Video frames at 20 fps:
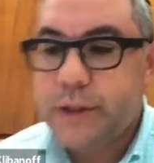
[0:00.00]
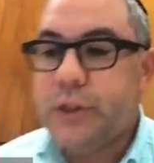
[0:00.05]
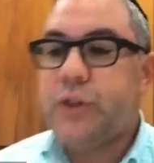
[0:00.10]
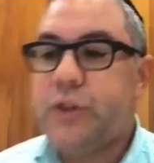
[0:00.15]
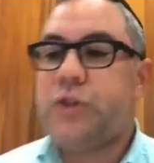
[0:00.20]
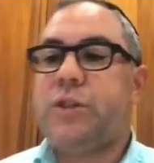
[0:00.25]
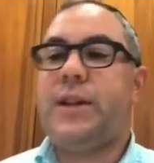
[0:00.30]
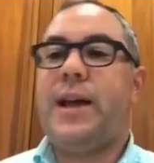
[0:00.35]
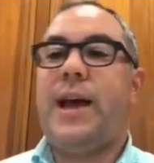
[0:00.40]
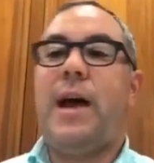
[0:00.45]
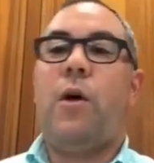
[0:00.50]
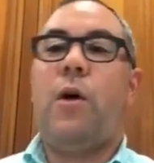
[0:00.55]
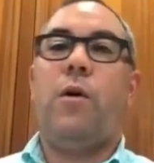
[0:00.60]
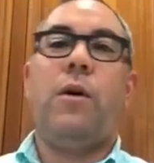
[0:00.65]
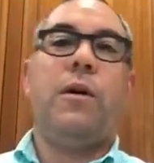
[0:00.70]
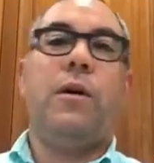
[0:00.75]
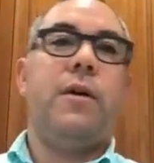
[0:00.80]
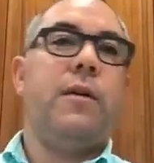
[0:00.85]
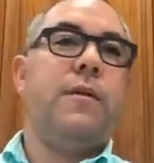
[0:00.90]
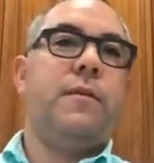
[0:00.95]
So now,
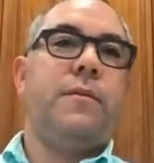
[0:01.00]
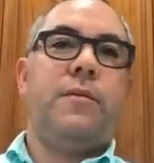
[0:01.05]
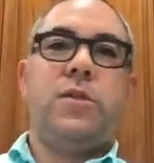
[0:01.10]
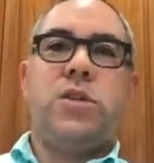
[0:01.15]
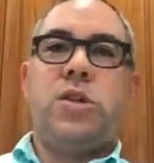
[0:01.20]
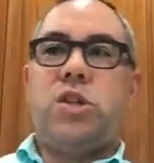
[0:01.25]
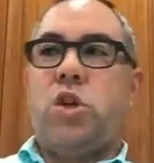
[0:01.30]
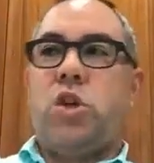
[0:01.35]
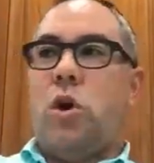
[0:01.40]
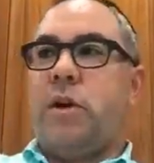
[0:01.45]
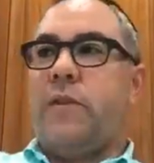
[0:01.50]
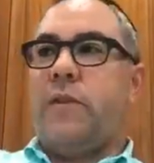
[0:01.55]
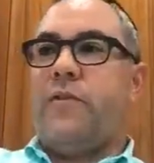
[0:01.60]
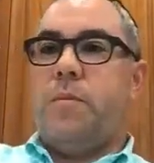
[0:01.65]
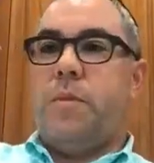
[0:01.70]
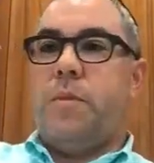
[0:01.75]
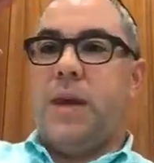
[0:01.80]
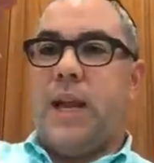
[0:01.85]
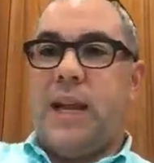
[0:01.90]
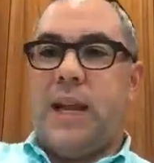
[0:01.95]
starting from
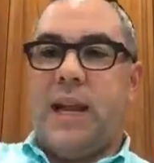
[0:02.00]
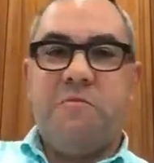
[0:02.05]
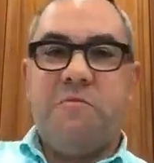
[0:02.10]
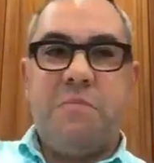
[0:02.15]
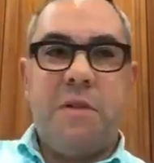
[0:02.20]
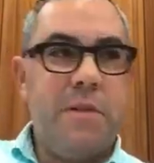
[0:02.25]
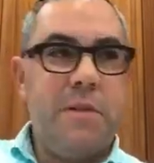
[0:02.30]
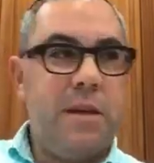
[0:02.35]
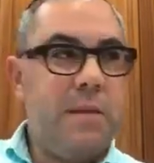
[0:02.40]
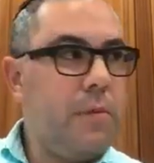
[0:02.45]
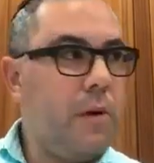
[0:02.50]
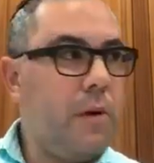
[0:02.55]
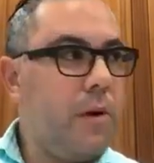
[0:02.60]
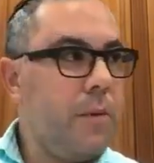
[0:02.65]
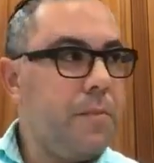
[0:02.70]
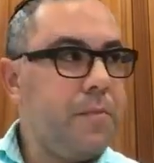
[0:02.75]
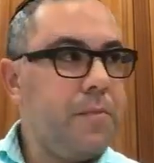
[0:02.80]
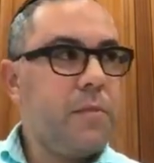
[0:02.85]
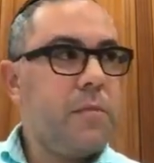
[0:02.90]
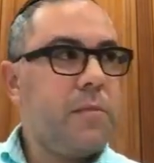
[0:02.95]
the beginning of Bamidbar,
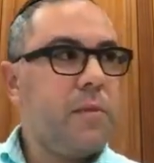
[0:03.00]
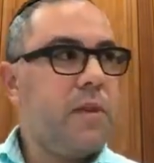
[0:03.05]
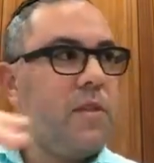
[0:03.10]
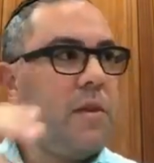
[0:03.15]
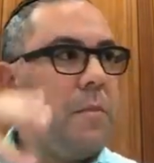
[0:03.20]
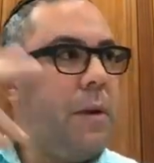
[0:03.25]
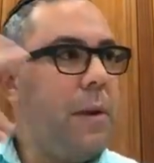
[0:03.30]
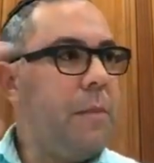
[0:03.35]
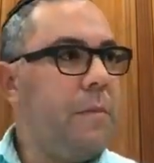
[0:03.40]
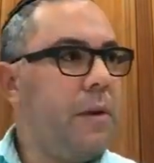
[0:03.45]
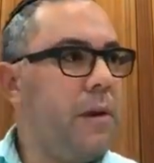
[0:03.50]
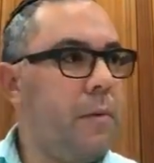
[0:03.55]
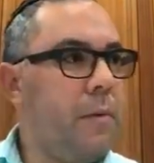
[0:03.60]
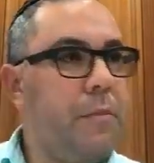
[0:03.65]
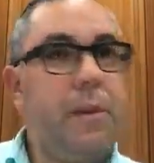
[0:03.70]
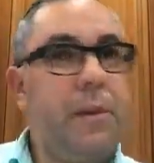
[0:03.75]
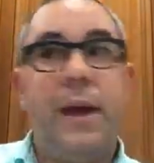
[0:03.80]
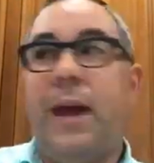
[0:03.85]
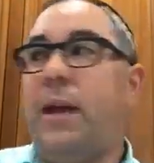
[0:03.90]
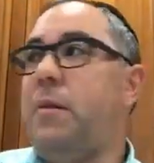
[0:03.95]
the people
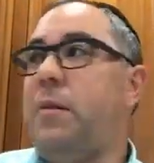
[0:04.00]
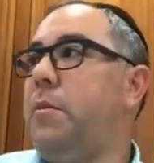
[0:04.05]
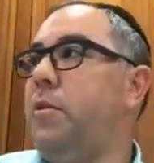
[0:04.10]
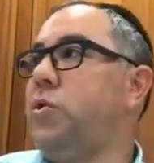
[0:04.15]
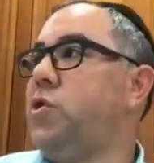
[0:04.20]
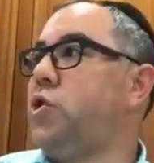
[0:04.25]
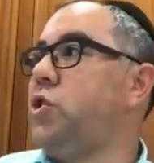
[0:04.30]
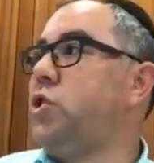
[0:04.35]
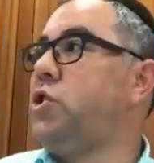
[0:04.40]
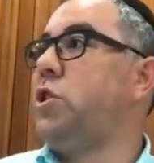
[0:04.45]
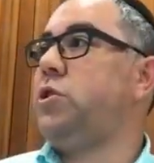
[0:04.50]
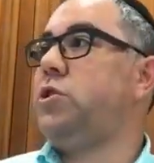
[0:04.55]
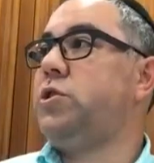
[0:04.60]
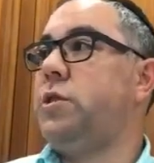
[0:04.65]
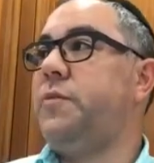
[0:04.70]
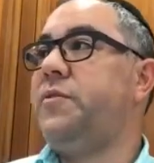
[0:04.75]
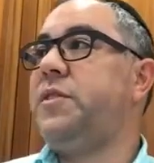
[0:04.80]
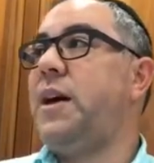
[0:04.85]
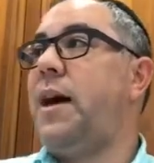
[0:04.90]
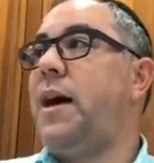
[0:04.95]
complain. Moshe starts
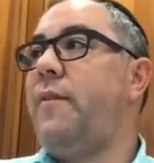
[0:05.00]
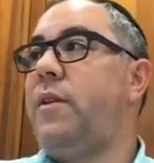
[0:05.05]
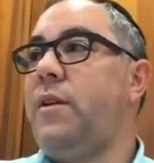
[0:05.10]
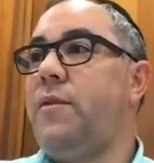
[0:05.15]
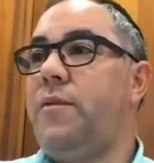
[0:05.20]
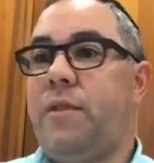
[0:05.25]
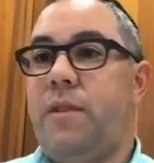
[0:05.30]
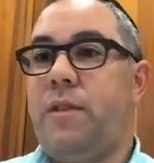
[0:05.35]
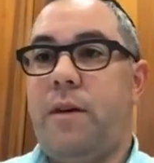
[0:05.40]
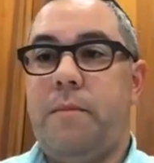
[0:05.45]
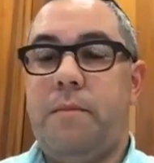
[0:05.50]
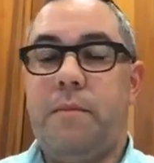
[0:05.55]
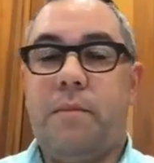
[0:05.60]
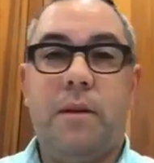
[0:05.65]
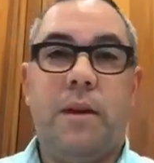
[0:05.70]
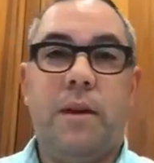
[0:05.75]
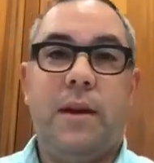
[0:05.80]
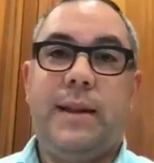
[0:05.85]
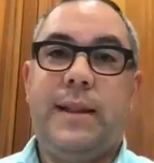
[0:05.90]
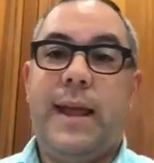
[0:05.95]
off davening for them.
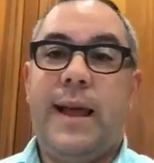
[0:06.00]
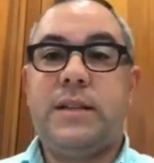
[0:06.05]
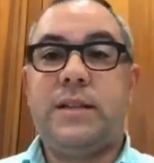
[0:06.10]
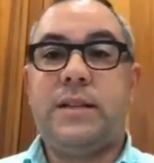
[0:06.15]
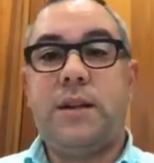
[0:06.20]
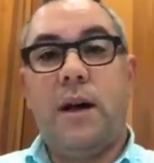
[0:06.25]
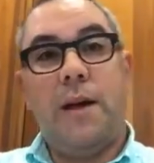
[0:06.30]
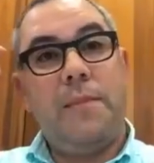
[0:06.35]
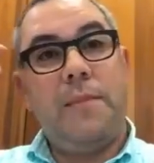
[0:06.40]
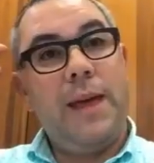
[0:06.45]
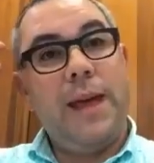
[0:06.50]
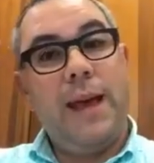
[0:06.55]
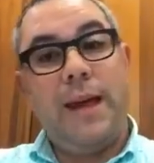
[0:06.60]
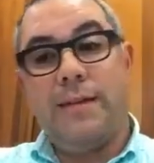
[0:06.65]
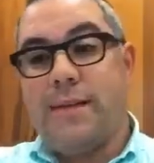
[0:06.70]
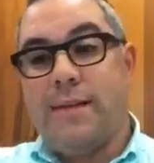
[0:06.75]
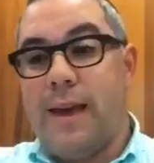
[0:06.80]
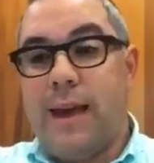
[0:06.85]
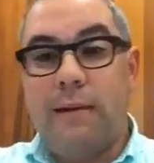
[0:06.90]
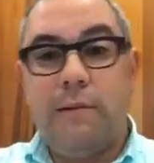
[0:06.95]
Next time, he
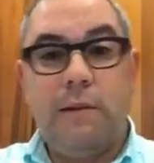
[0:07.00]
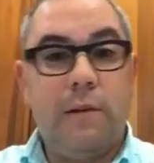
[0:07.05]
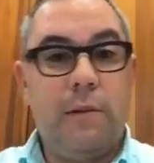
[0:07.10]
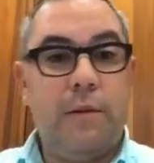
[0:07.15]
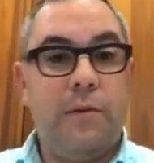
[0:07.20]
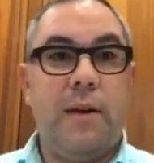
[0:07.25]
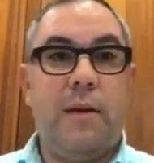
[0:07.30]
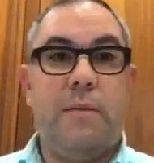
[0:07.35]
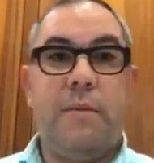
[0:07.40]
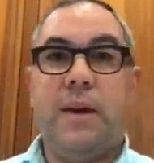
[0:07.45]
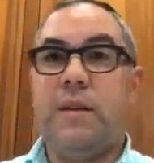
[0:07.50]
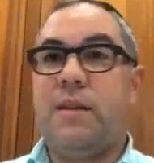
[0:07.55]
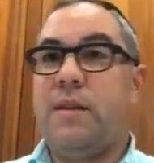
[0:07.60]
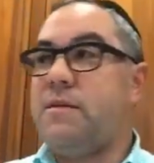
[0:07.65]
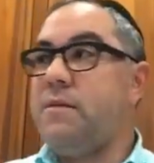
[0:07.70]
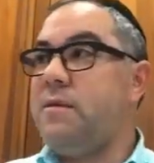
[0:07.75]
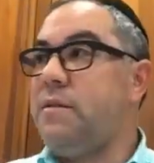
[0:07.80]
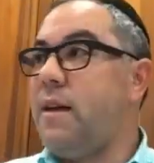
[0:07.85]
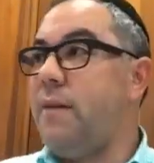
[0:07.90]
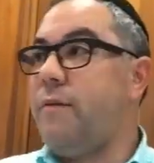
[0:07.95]
gets angry with them. He
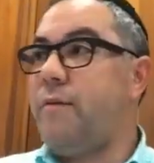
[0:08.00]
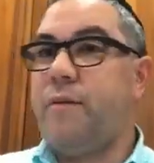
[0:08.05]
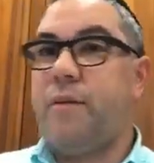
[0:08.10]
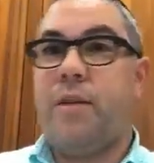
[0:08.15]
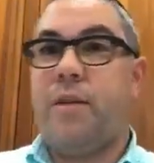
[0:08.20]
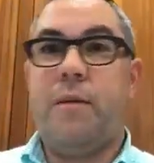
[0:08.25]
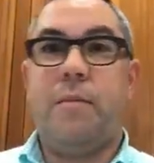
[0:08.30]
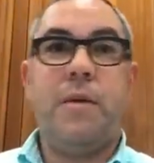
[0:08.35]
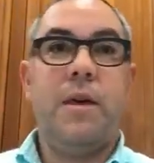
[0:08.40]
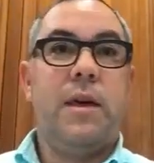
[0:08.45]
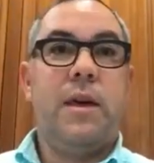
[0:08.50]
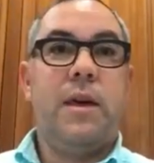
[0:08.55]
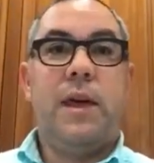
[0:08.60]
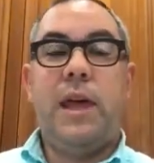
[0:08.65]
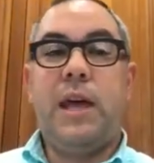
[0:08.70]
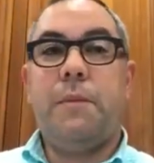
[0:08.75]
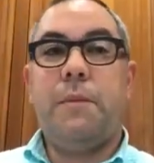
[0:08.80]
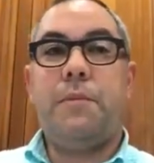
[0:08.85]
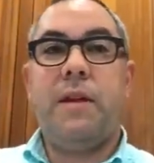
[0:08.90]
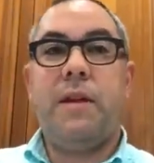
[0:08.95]
doesn't daven for them. He
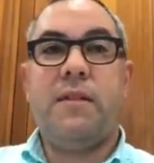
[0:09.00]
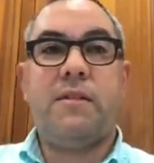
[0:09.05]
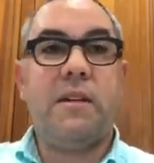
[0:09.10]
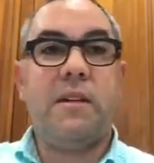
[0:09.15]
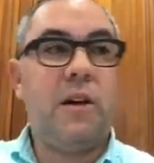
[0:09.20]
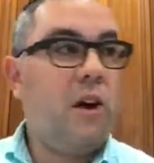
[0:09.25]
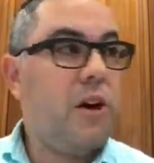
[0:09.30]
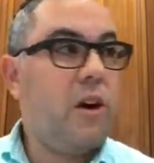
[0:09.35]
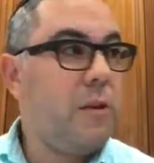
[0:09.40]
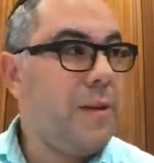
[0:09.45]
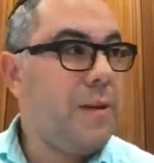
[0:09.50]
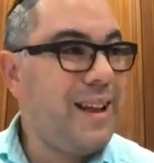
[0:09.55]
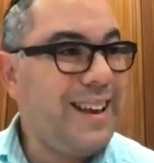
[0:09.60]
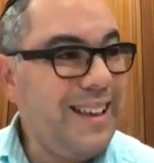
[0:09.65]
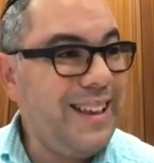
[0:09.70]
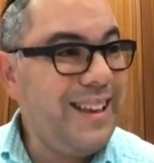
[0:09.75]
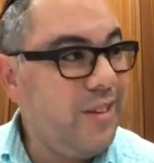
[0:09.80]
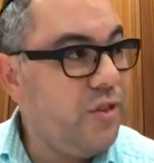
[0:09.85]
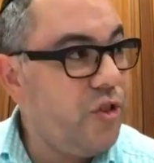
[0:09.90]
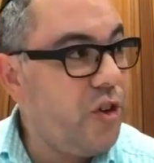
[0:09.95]
complains to God about
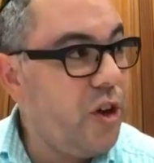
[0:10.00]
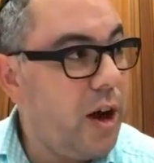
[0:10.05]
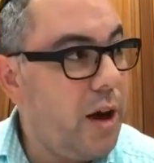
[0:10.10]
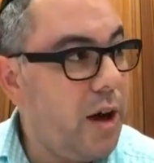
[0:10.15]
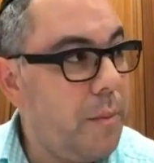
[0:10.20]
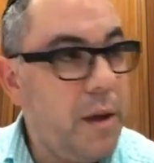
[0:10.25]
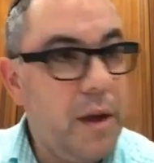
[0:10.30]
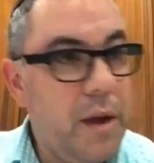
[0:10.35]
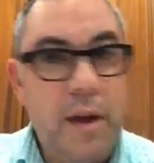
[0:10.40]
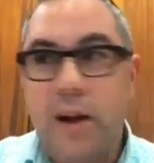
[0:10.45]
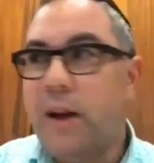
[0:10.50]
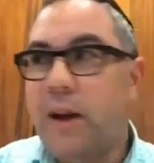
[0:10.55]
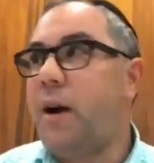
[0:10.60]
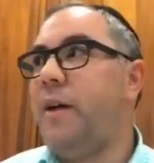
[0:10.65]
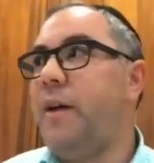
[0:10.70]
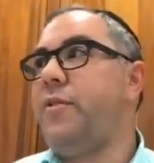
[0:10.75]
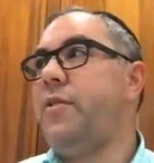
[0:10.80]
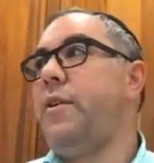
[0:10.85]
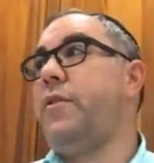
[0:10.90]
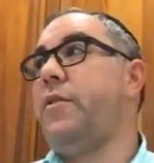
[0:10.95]
his job.
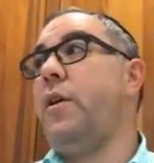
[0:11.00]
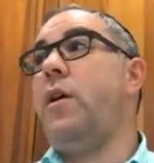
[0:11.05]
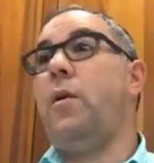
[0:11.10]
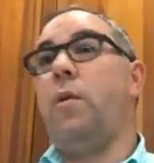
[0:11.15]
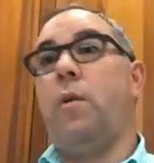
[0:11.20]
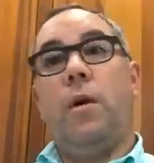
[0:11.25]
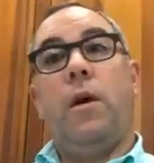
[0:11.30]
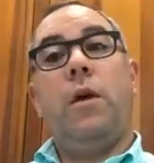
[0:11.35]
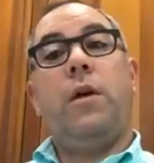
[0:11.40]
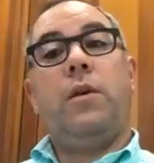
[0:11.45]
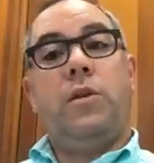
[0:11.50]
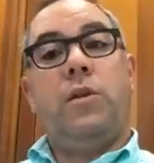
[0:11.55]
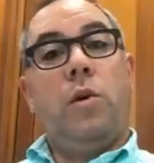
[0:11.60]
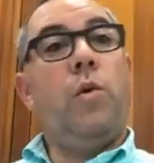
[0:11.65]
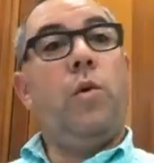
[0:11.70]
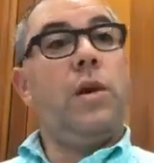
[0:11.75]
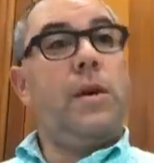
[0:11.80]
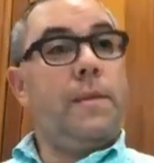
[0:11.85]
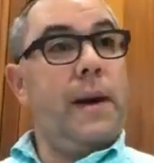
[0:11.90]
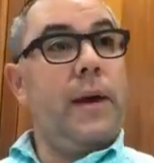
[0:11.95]
God says, oh, you're
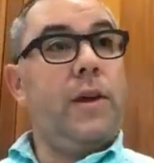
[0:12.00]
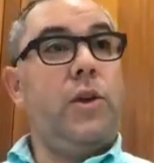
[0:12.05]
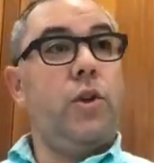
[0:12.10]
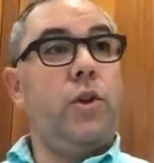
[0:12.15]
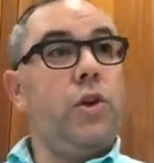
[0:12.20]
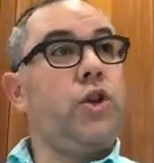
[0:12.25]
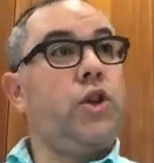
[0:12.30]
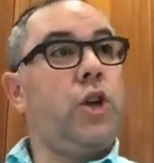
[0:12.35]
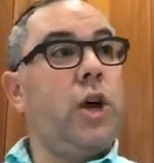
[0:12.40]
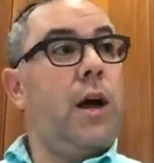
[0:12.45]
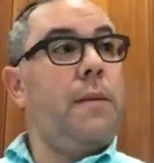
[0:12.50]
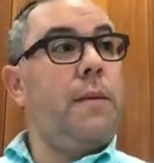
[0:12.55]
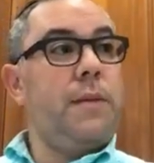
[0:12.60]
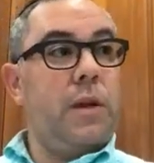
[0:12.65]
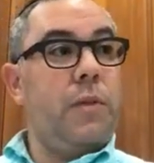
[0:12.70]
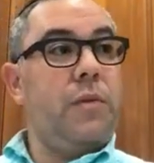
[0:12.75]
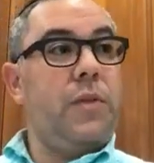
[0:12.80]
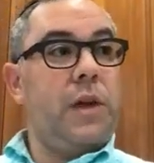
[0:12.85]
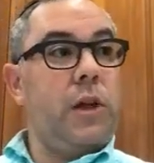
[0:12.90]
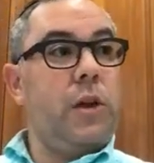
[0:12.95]
worried about your job? You
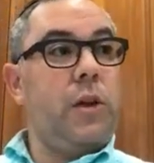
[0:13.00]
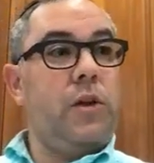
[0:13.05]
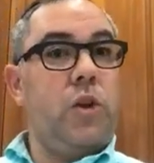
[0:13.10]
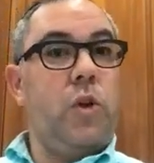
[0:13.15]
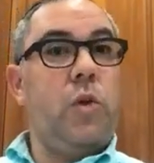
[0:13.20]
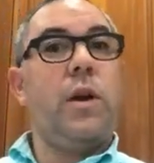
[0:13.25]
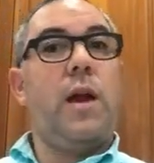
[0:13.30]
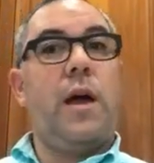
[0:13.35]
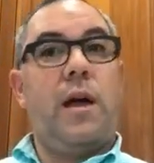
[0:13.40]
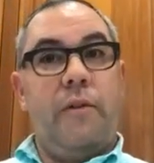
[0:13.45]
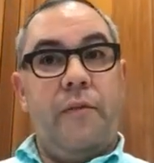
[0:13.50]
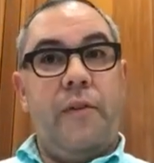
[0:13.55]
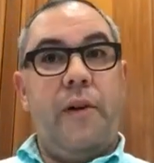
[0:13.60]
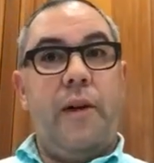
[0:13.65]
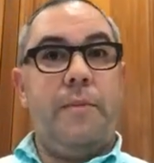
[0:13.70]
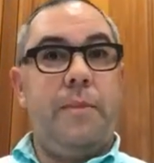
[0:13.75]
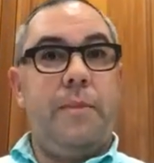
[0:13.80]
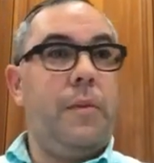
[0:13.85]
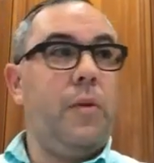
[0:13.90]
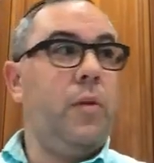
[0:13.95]
don't think you can do it? I'll
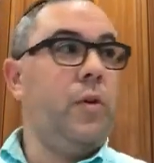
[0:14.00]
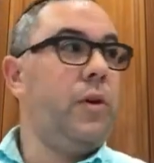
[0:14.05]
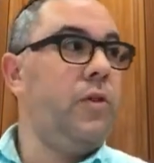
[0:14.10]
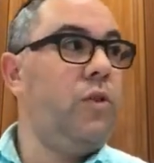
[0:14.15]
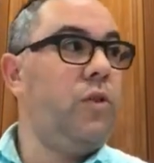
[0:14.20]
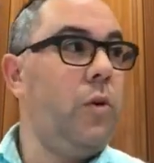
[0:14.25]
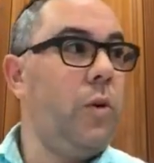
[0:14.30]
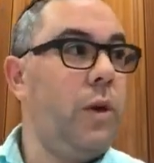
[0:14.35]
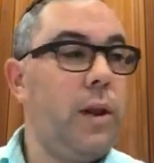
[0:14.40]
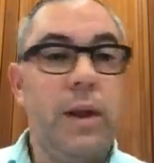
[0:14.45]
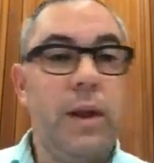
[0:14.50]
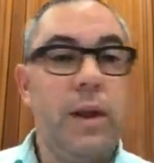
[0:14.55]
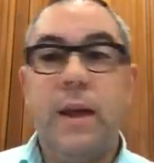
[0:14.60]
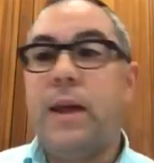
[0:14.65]
find people who can do it.